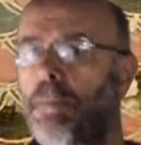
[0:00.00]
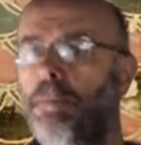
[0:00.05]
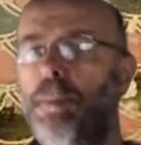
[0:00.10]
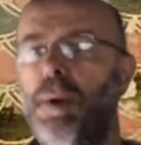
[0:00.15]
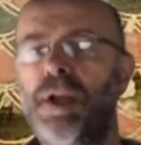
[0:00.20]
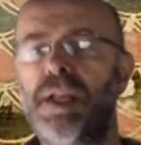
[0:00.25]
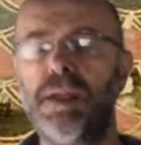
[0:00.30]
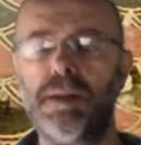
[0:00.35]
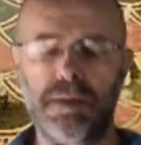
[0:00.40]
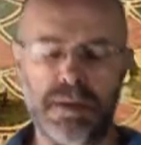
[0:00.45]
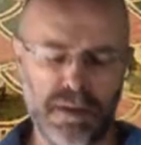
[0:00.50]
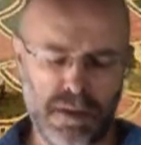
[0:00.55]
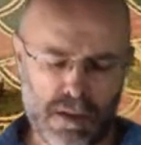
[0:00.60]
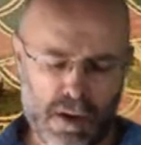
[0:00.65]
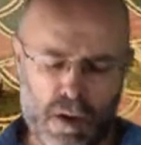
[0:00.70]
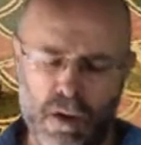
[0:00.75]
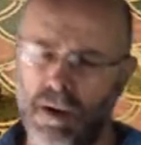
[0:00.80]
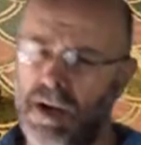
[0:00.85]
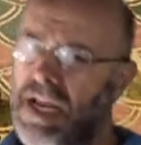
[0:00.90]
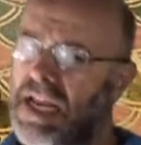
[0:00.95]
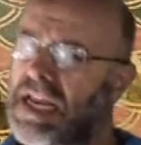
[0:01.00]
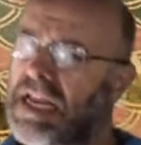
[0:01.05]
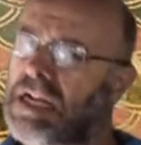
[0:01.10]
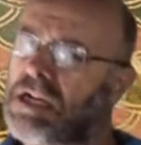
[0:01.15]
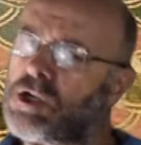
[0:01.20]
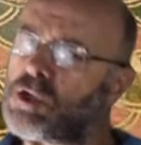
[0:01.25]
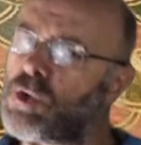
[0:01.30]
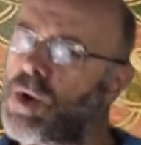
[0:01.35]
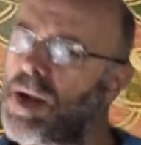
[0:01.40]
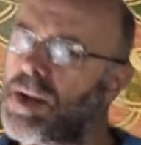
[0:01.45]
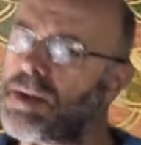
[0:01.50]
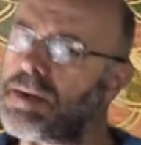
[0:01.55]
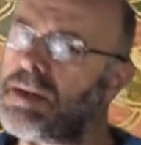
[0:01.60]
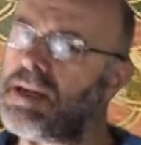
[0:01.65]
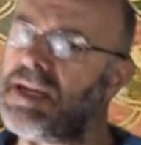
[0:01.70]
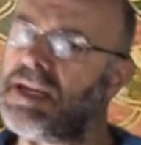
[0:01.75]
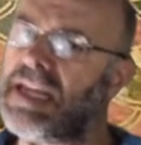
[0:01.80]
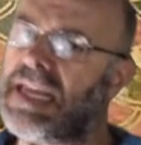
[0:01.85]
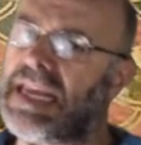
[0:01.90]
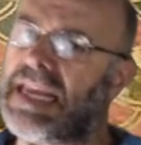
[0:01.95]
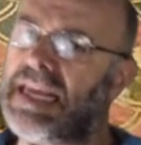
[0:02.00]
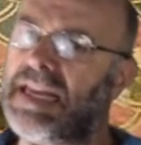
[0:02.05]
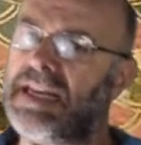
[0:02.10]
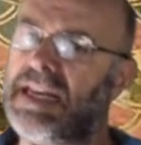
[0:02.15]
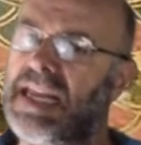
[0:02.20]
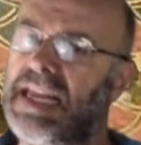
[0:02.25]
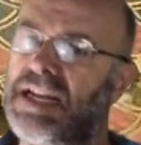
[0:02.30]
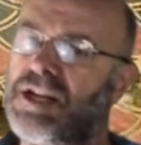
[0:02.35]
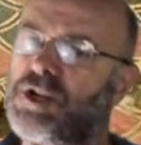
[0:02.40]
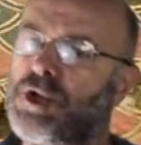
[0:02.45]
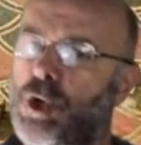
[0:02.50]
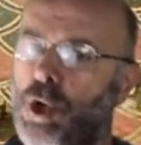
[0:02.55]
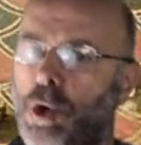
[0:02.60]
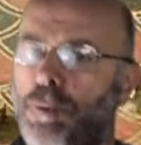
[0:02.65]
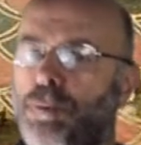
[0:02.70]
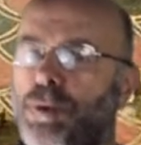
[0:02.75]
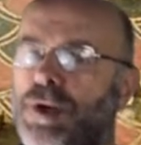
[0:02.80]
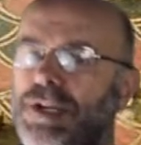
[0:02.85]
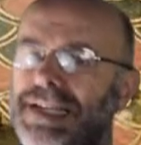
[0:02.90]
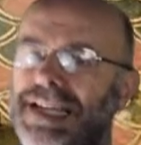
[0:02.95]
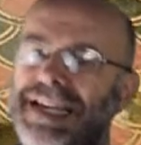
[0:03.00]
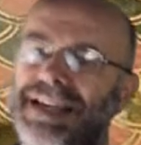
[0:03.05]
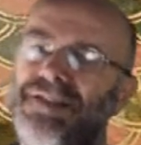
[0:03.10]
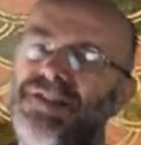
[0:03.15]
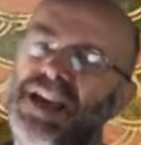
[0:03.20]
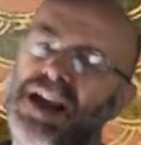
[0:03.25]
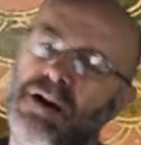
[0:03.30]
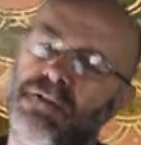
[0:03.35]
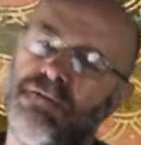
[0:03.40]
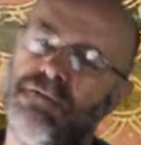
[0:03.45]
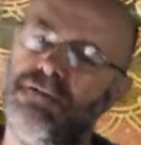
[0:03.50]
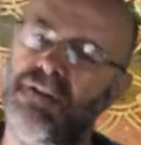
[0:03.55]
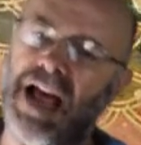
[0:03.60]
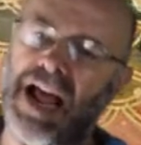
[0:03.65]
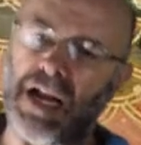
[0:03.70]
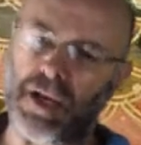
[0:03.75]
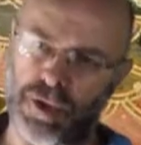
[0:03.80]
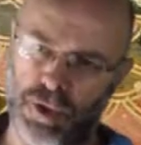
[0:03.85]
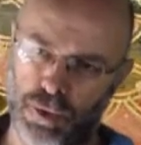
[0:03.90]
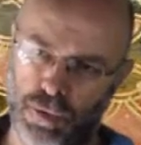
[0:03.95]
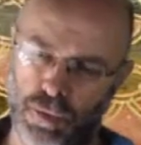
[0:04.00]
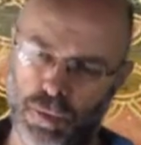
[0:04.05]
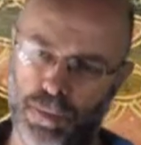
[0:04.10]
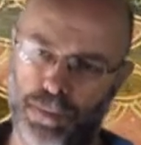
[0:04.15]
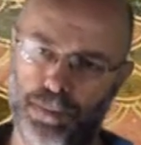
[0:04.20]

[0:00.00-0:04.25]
but he's not interested in interpreting their value.